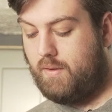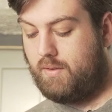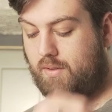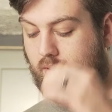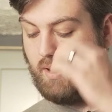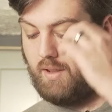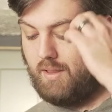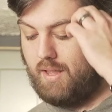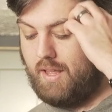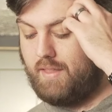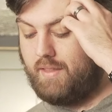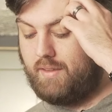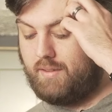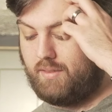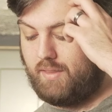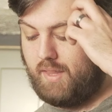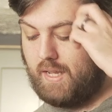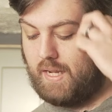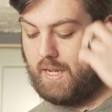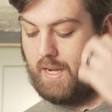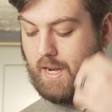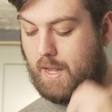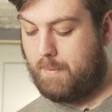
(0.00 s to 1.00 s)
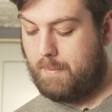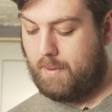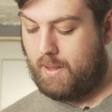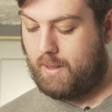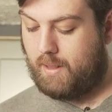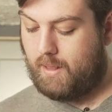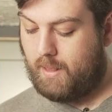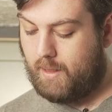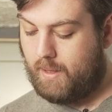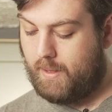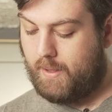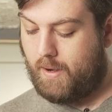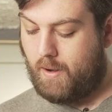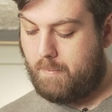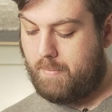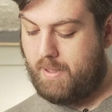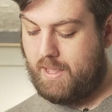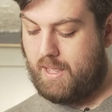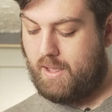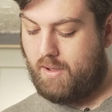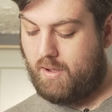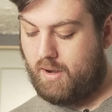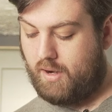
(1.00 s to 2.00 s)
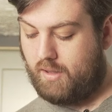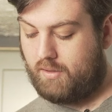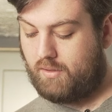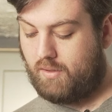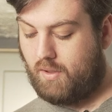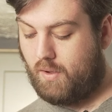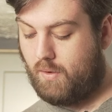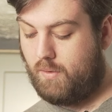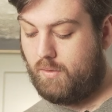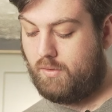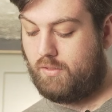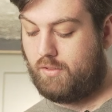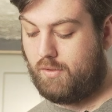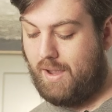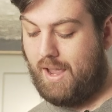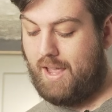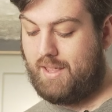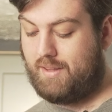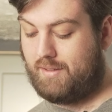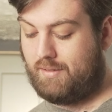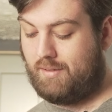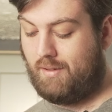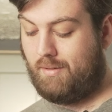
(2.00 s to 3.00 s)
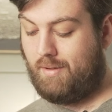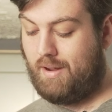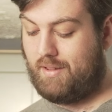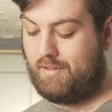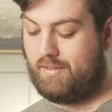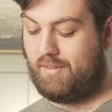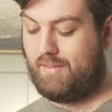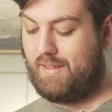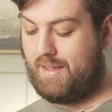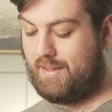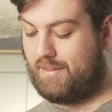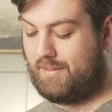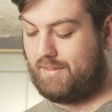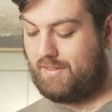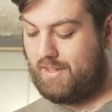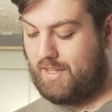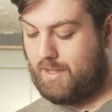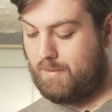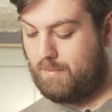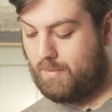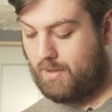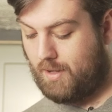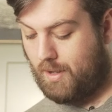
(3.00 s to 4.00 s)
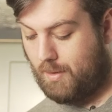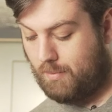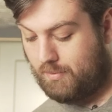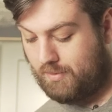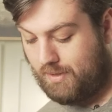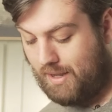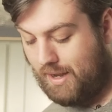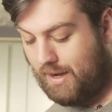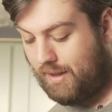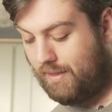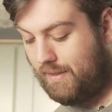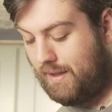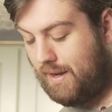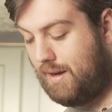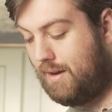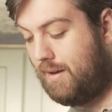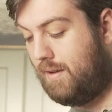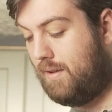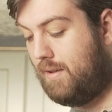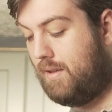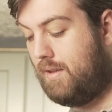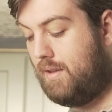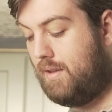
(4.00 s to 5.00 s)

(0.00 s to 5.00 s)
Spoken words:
just gonna let this thicken up a little bit on its own. So as the rest of that steam comes out of there,